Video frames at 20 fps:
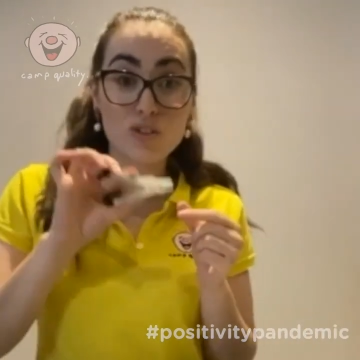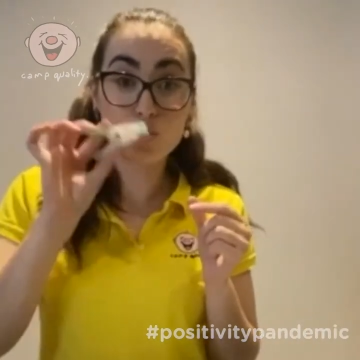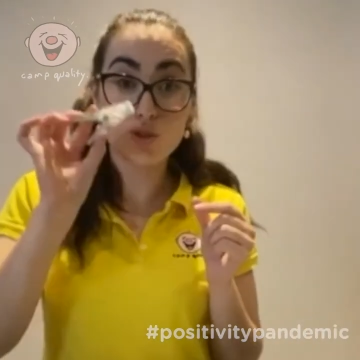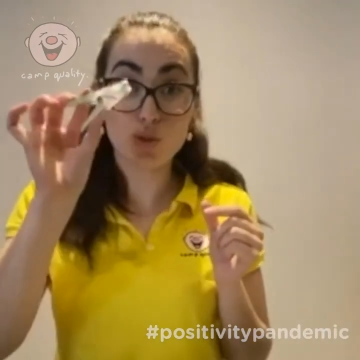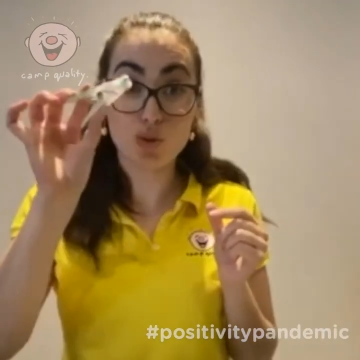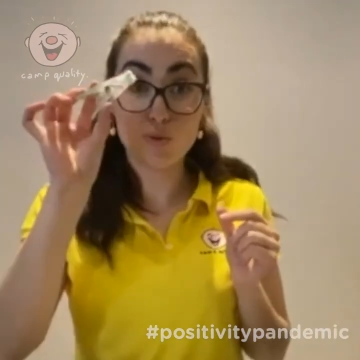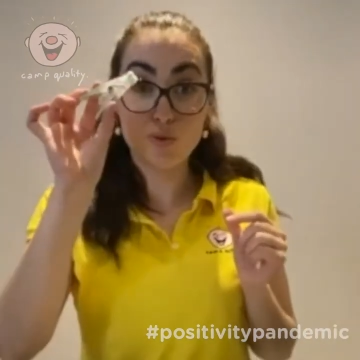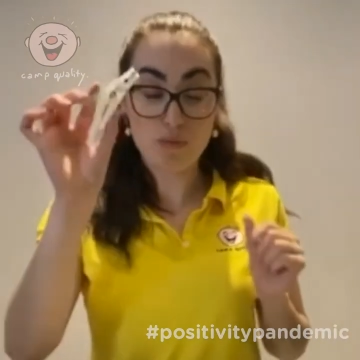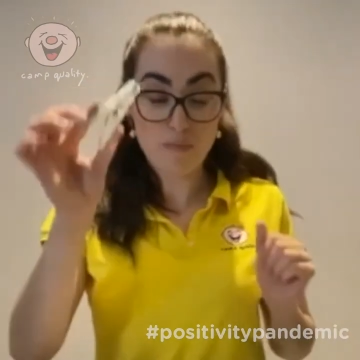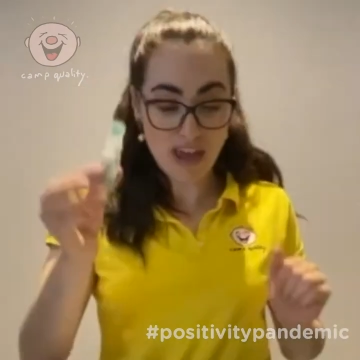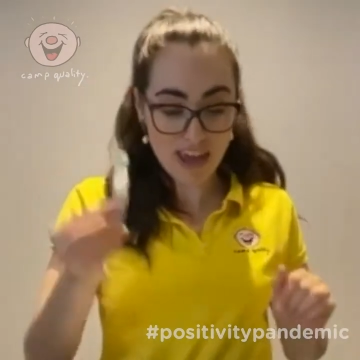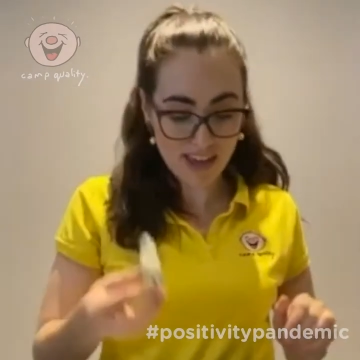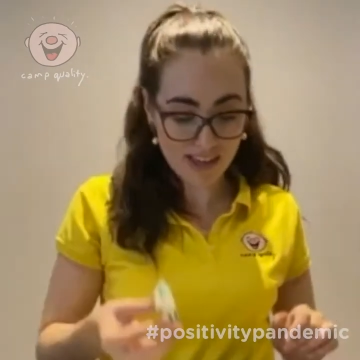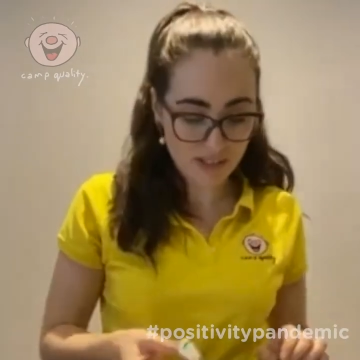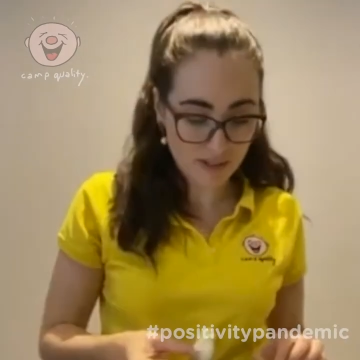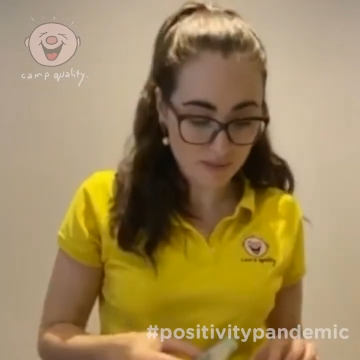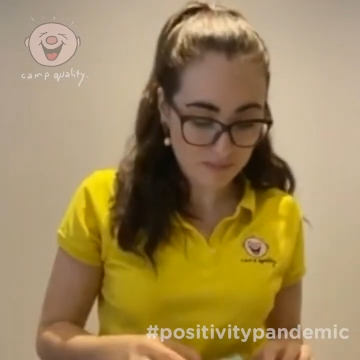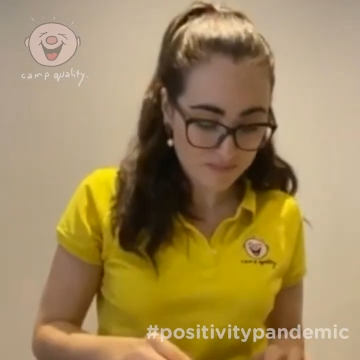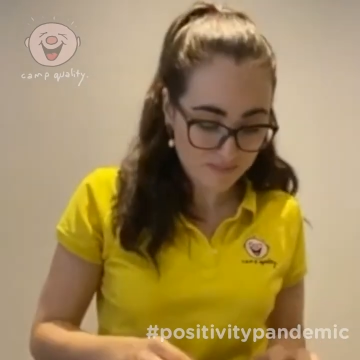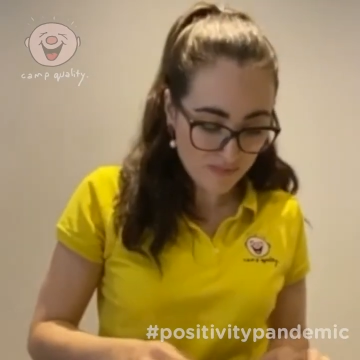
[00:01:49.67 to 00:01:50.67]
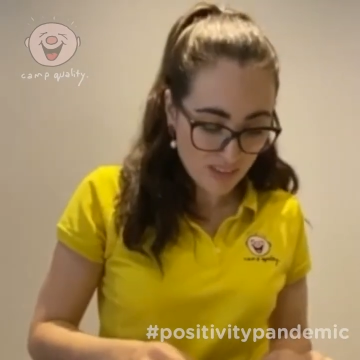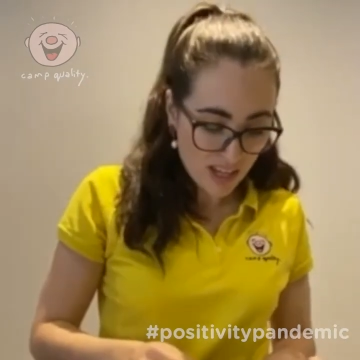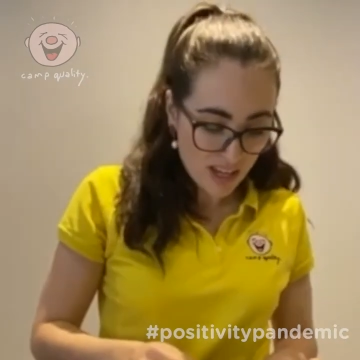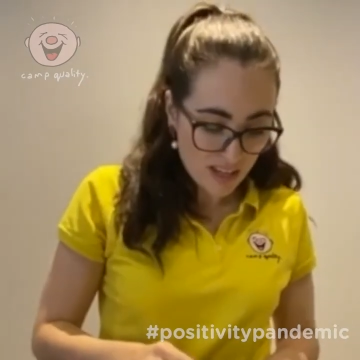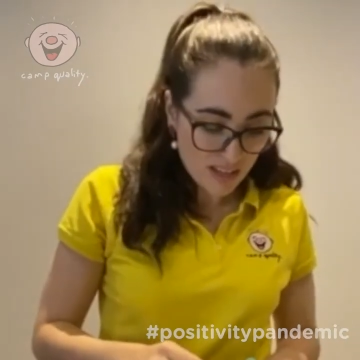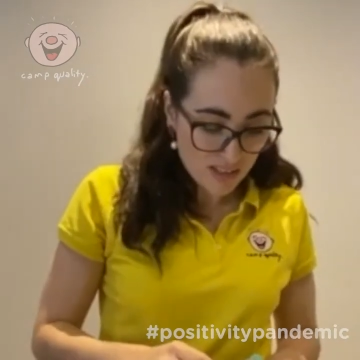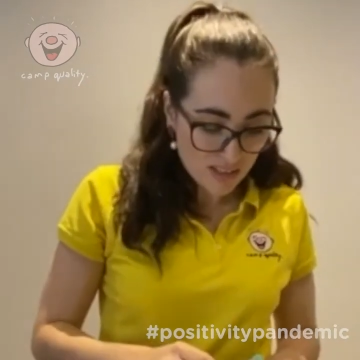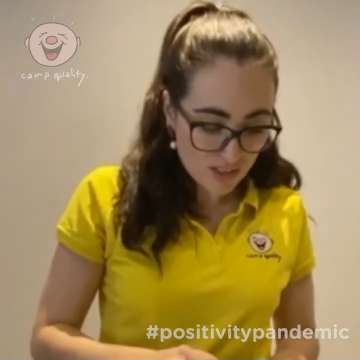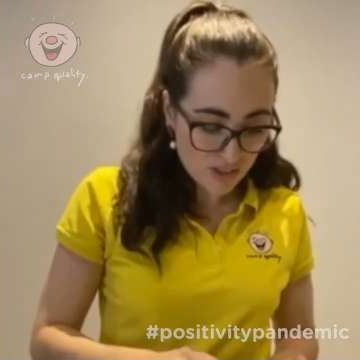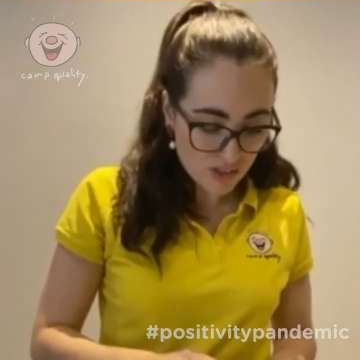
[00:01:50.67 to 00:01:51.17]
to the peg.
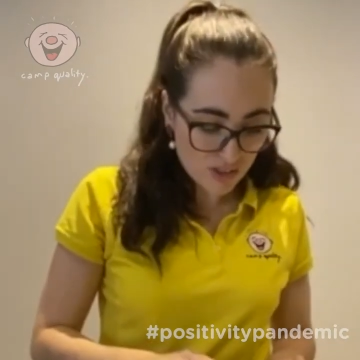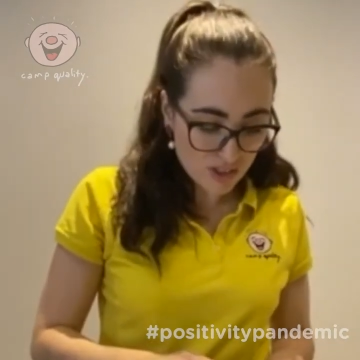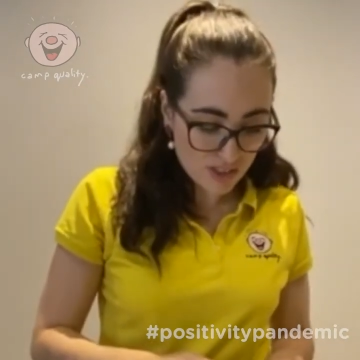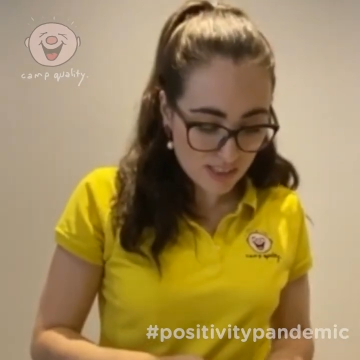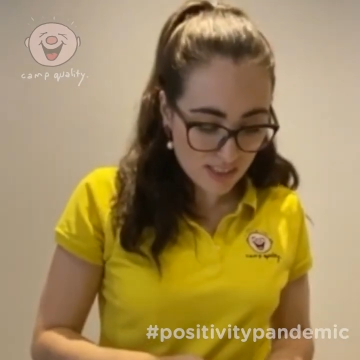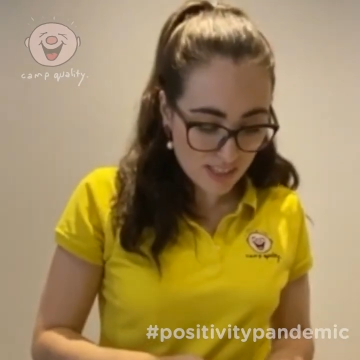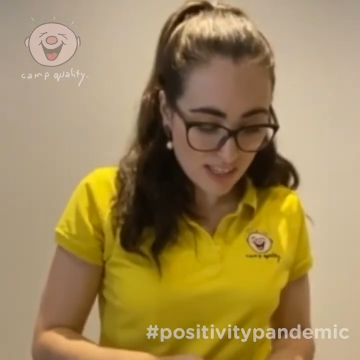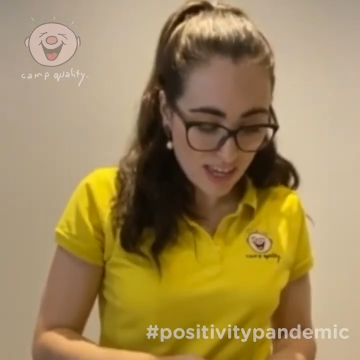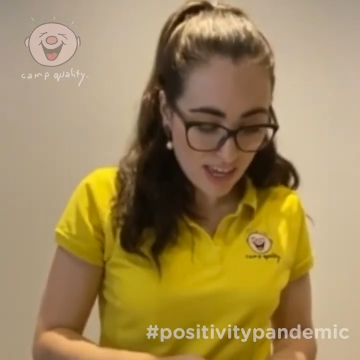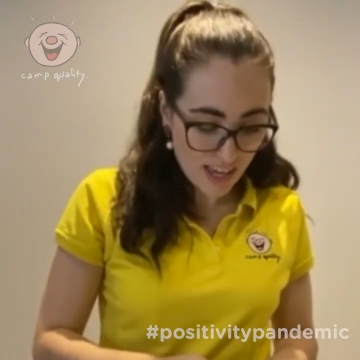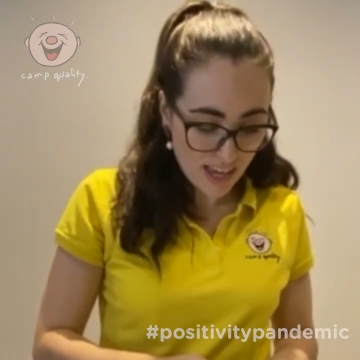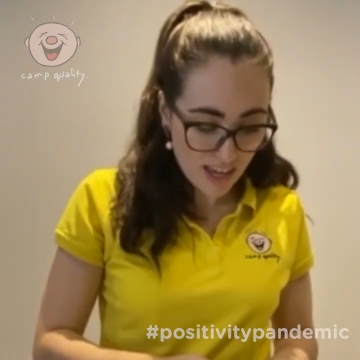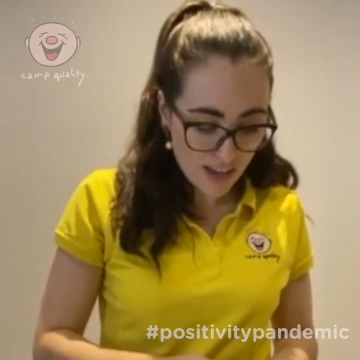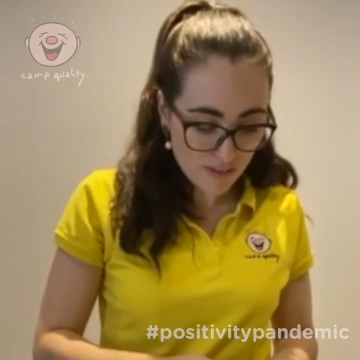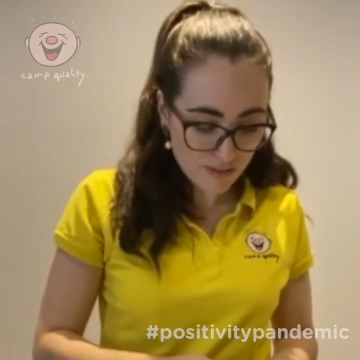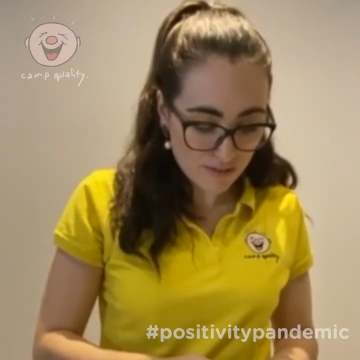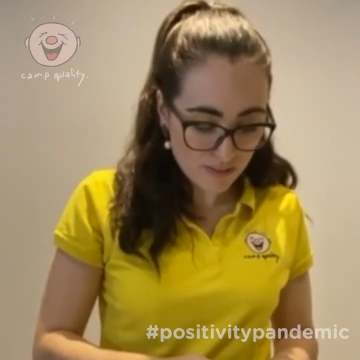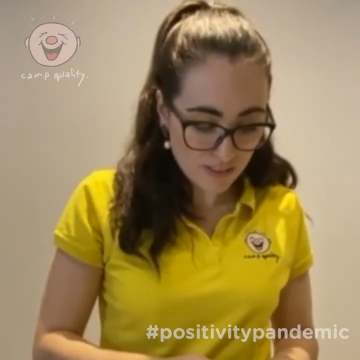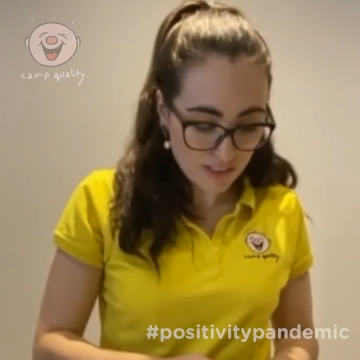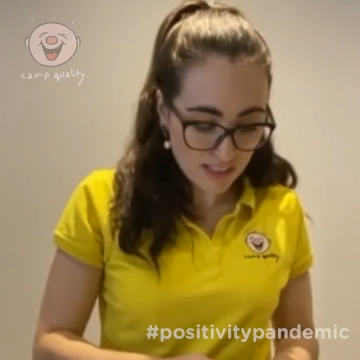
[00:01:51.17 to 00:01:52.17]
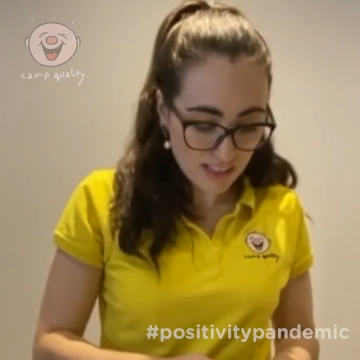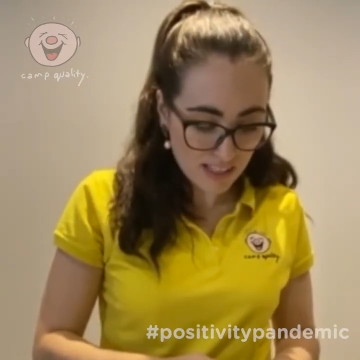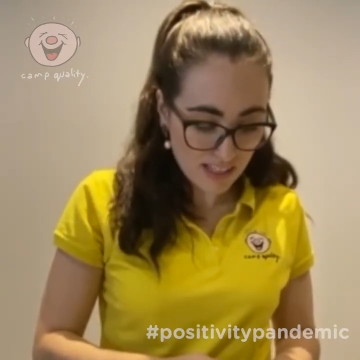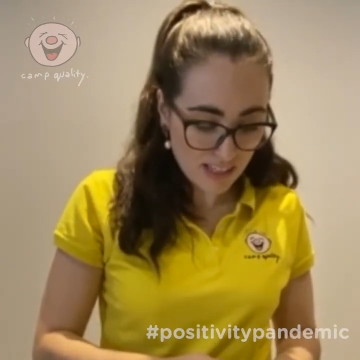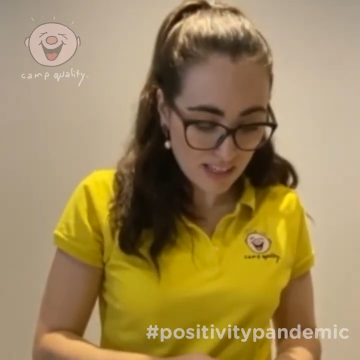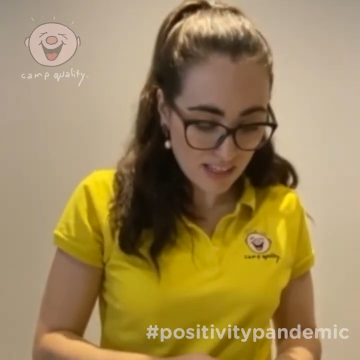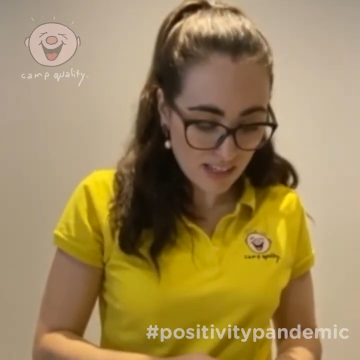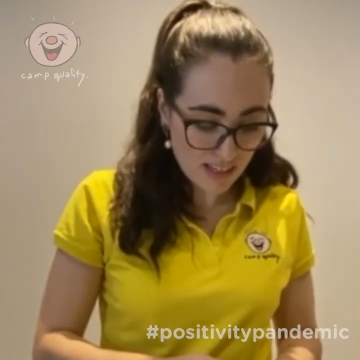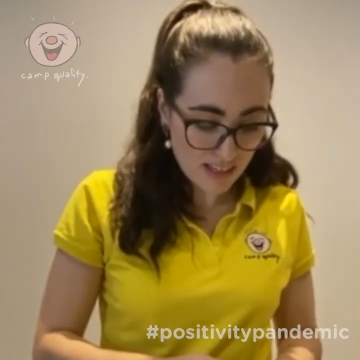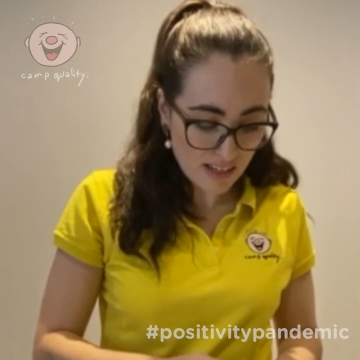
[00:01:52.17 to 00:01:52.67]
So just
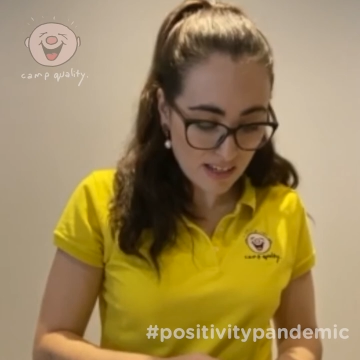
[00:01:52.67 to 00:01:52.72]
carefully